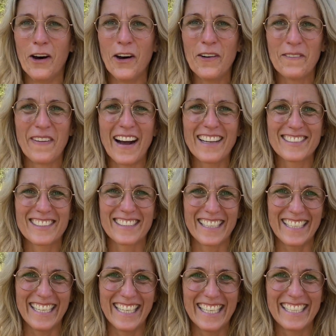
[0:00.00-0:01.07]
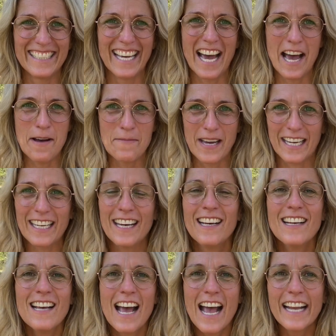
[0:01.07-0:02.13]
while sitting in the hammock,
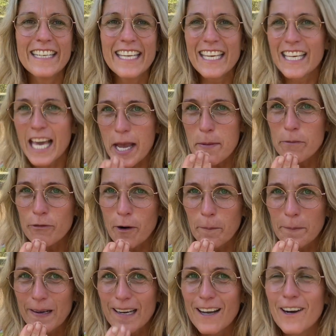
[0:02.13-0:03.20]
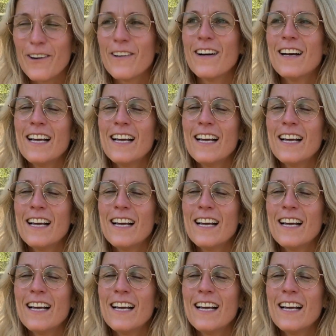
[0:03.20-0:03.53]
and he came from below.